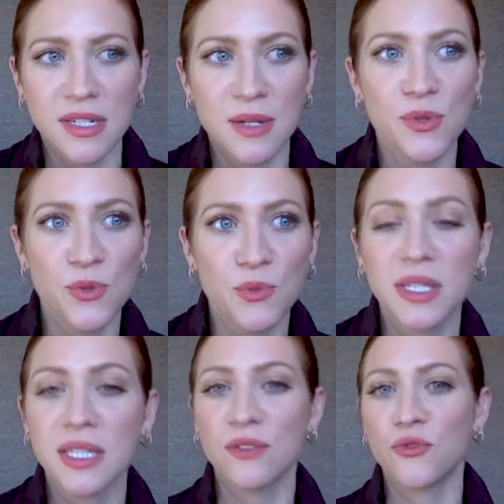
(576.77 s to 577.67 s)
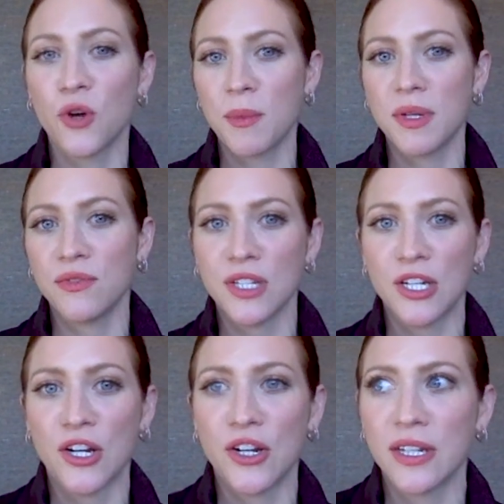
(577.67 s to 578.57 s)
And it was a really informative
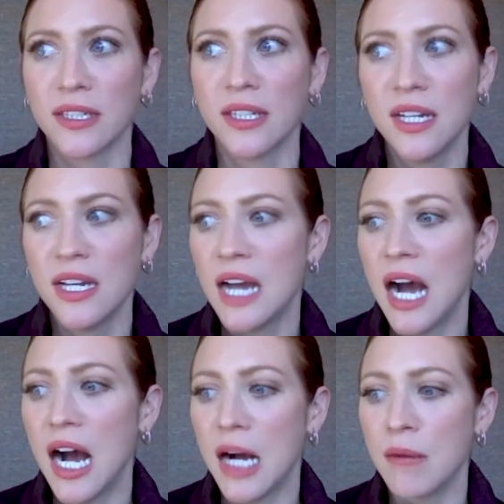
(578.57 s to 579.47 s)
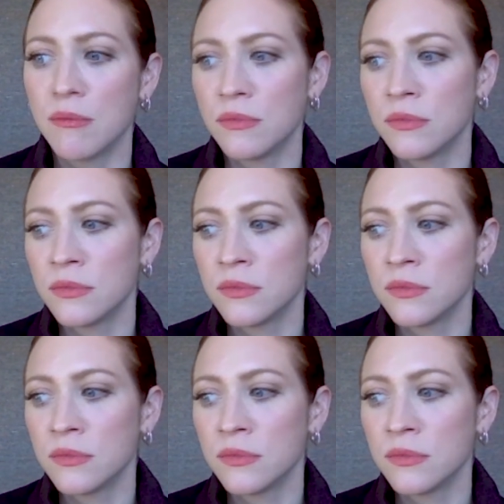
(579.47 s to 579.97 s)
year and, um,